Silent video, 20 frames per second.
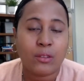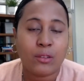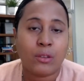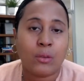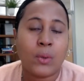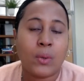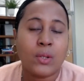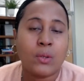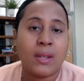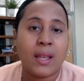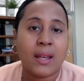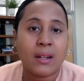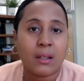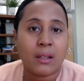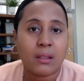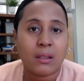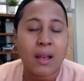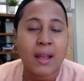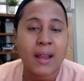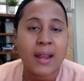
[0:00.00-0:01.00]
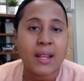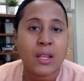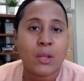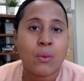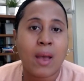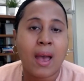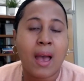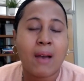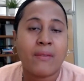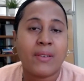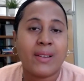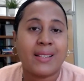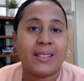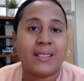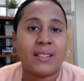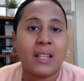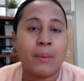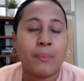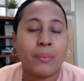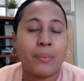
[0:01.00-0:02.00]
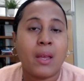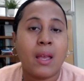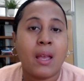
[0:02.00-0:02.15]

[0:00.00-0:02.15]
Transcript: So when you get a client, you have a step